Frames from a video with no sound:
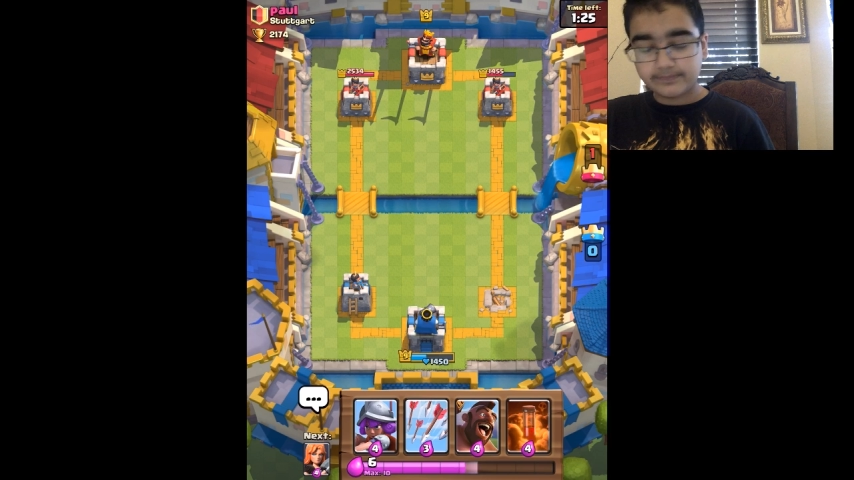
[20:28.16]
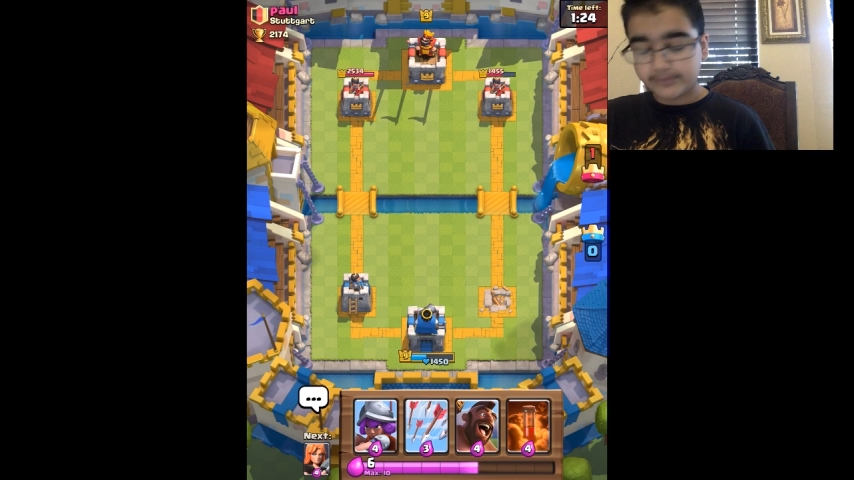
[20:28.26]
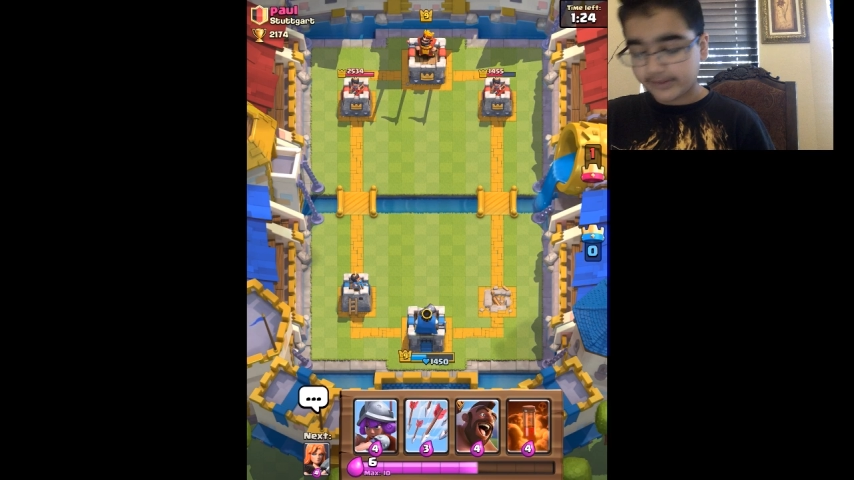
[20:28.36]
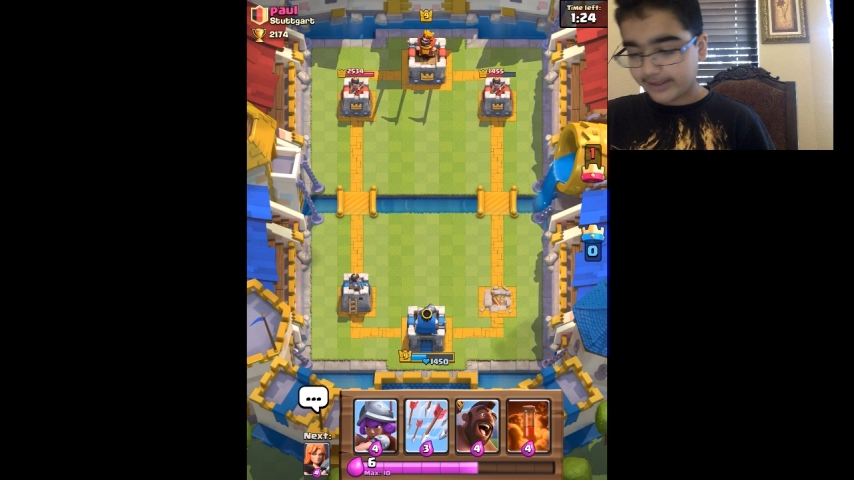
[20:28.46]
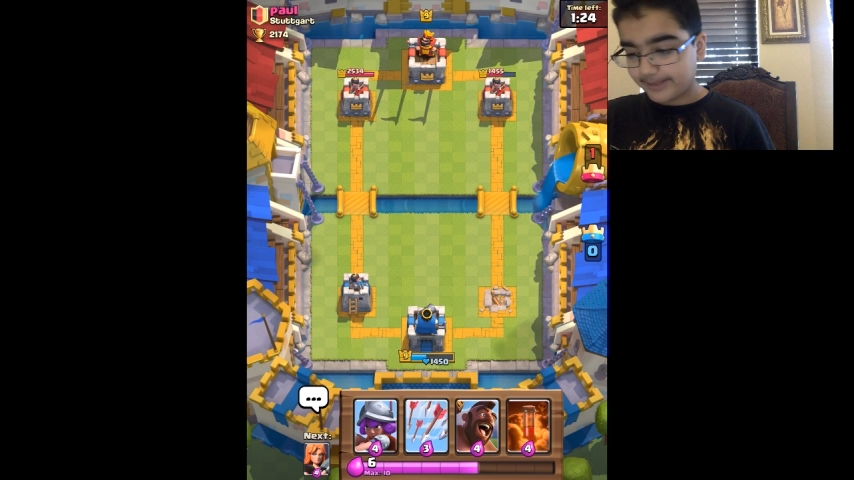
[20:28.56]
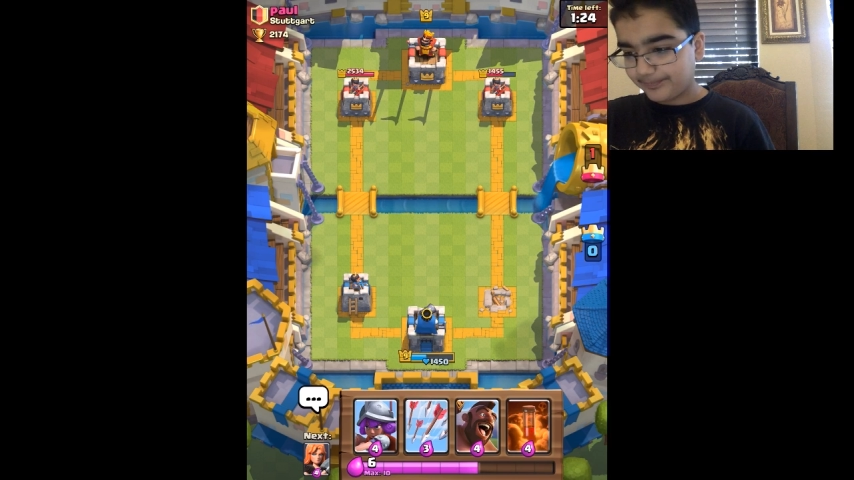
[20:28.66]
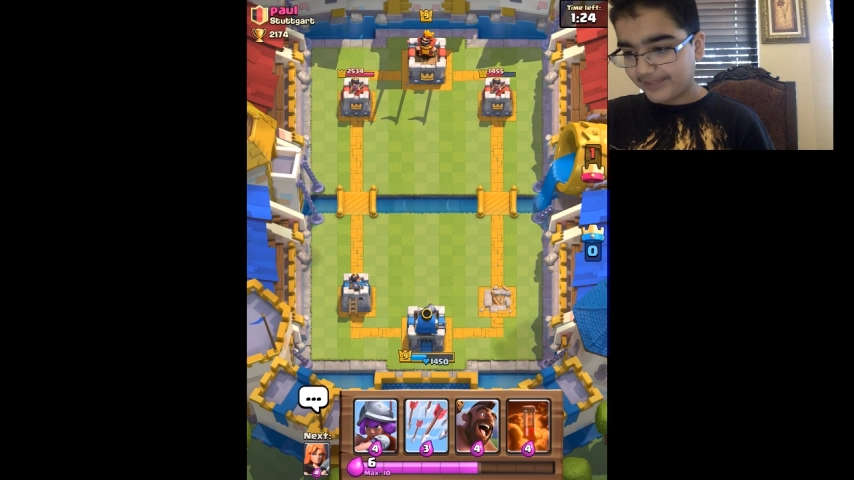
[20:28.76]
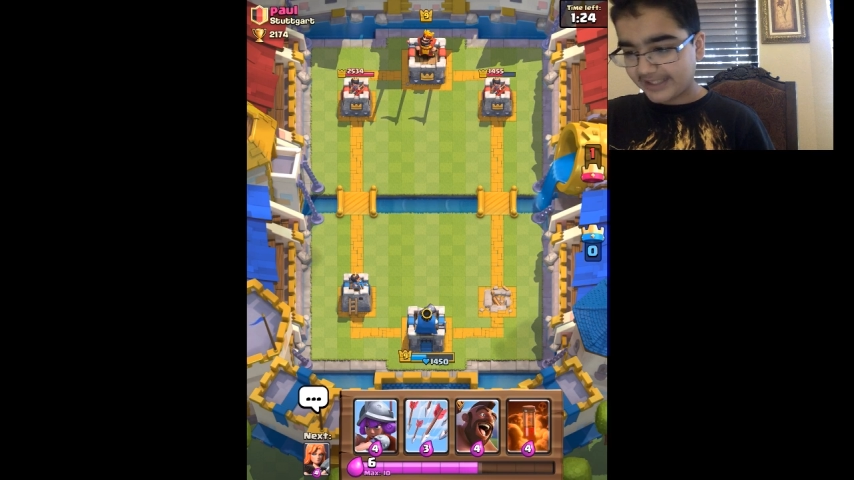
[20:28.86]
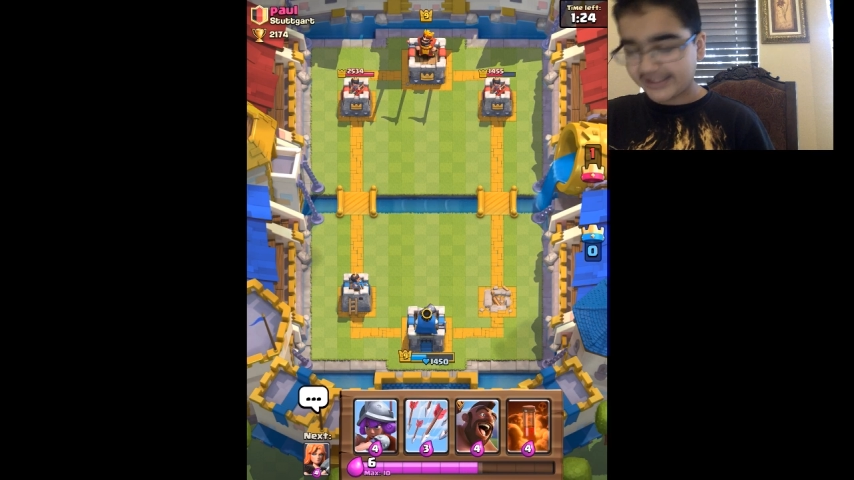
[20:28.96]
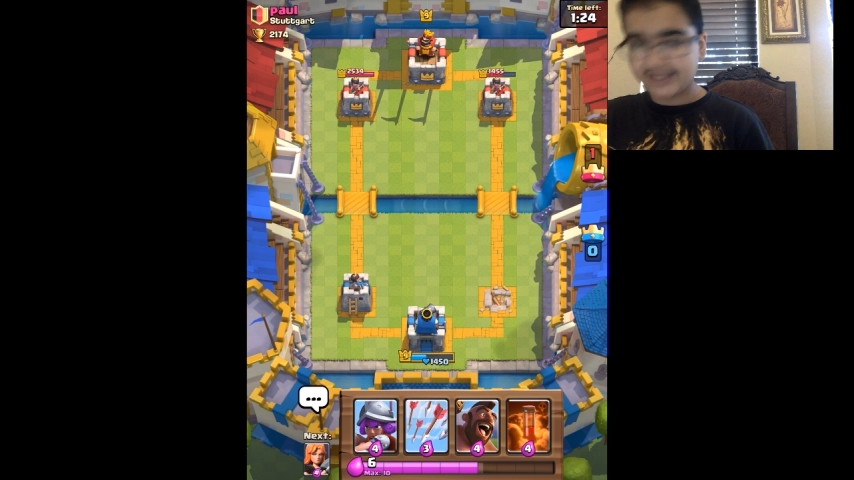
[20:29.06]
Okay,
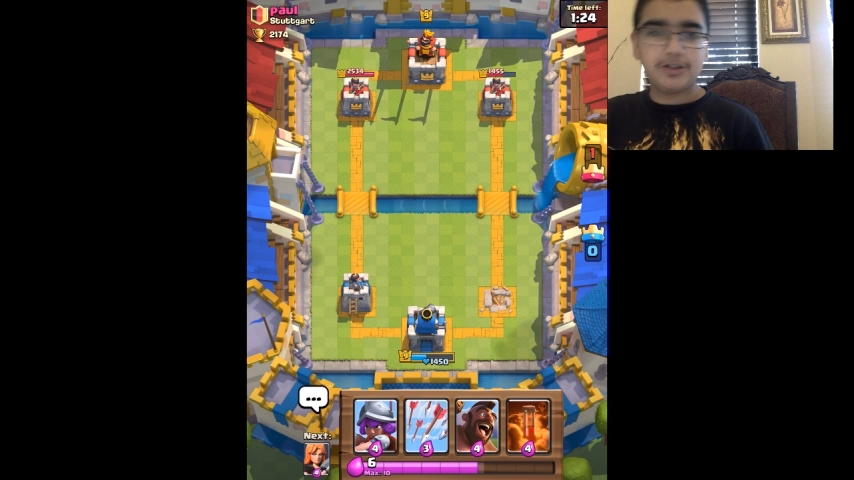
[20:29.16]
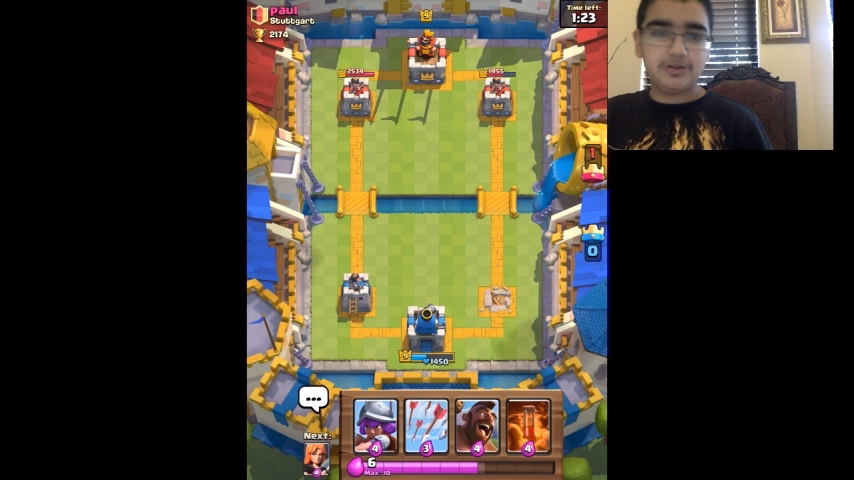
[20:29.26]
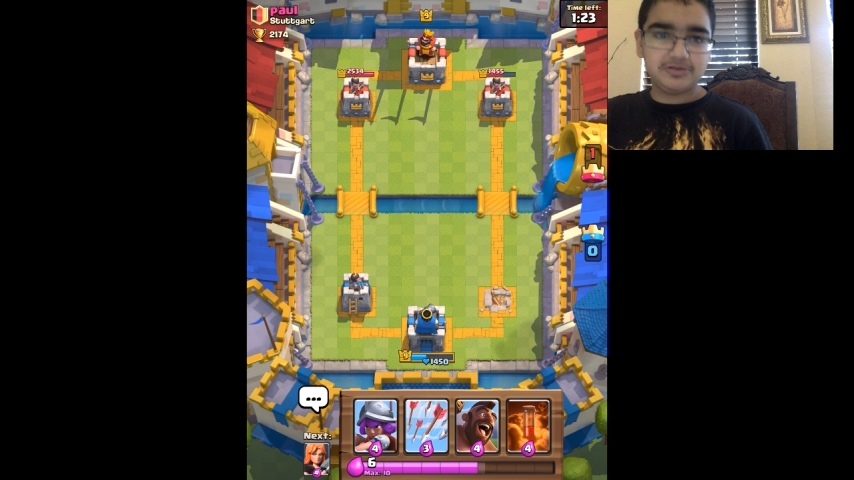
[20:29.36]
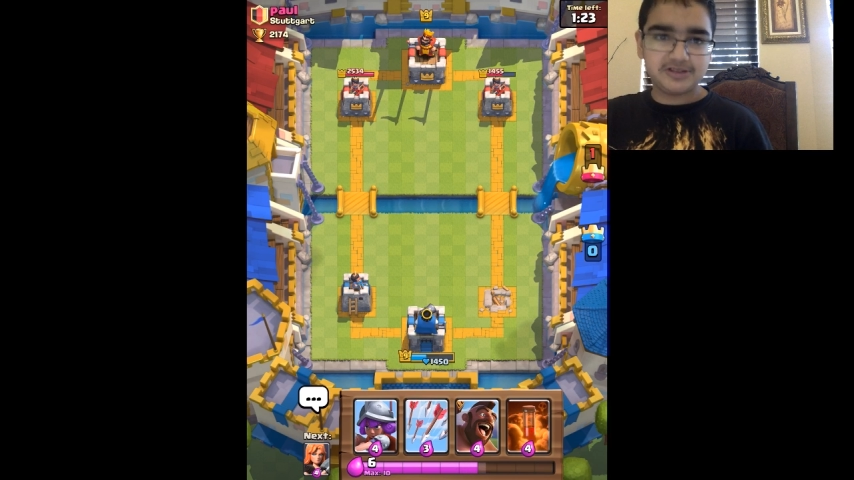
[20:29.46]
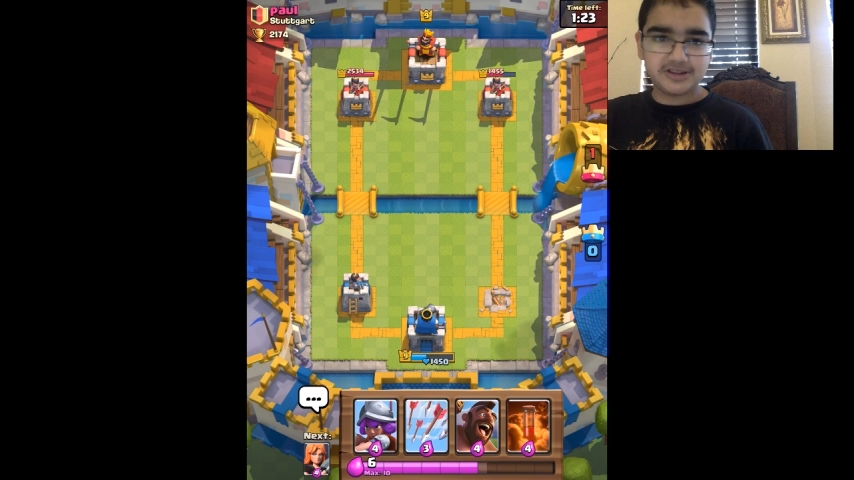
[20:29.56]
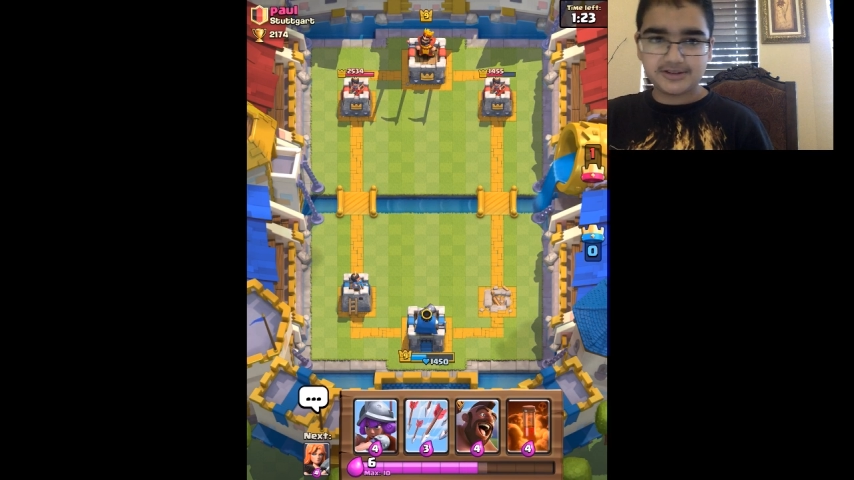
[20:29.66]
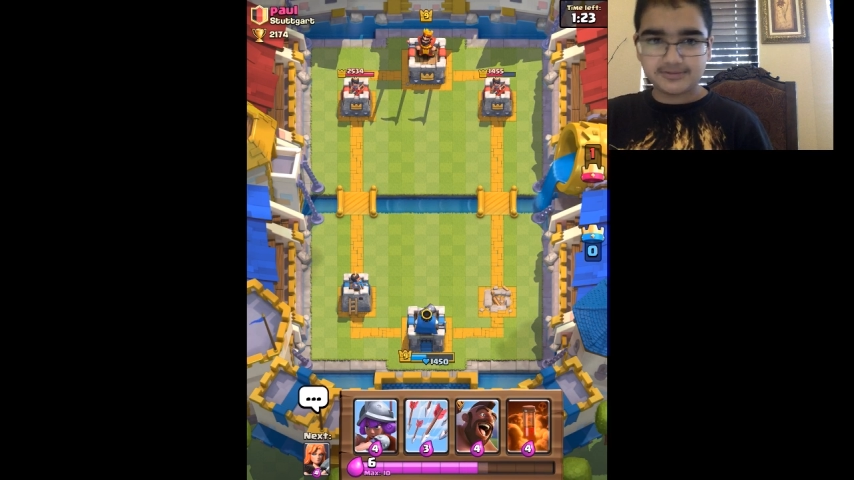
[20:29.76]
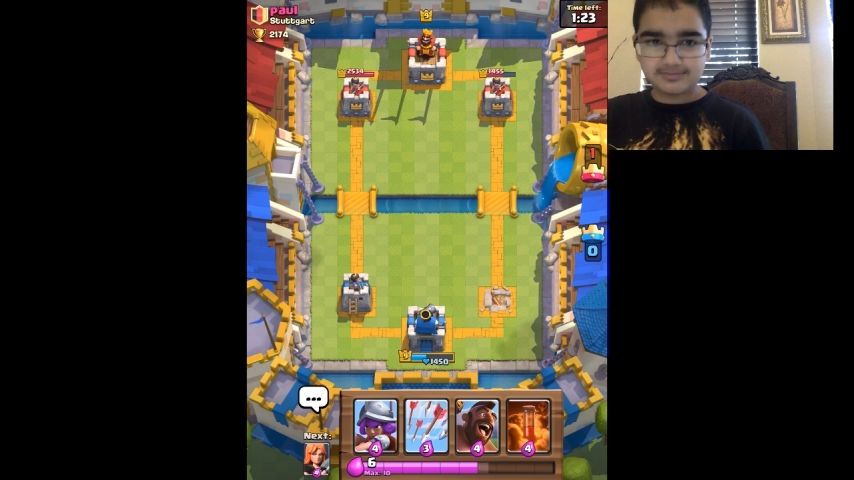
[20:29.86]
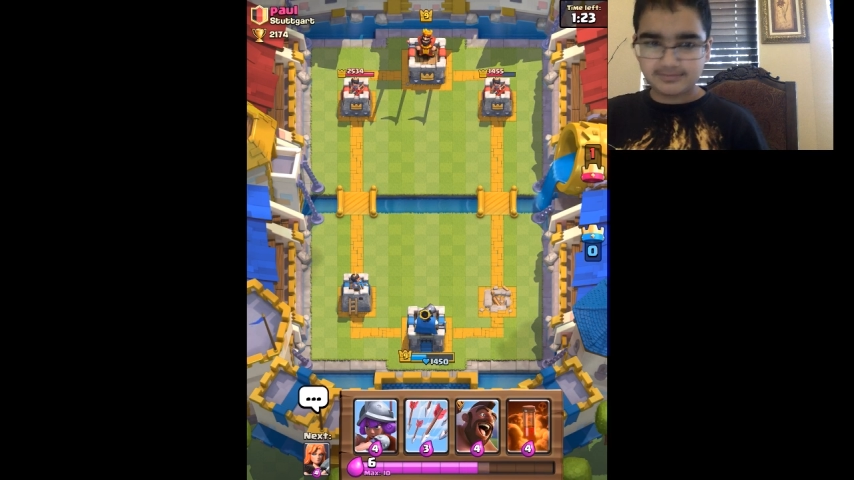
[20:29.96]
I think I'm gonna lose this.